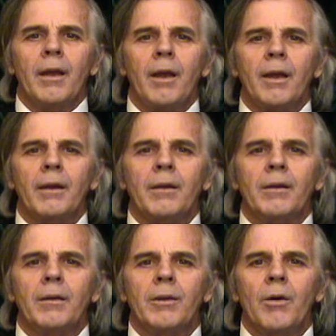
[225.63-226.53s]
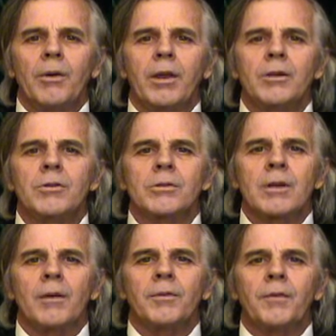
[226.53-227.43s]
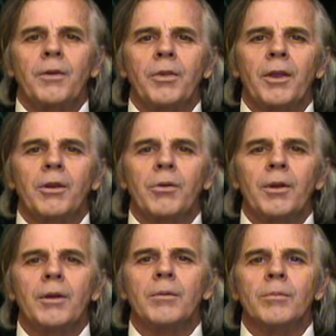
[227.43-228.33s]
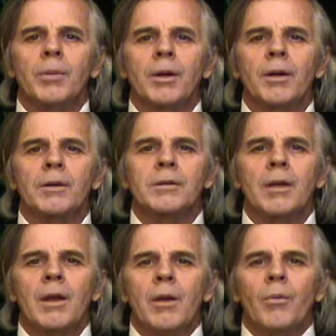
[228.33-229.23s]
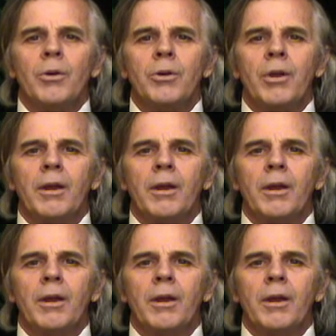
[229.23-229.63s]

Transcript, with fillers: And don't kid yourself if you think you didn't, because when you,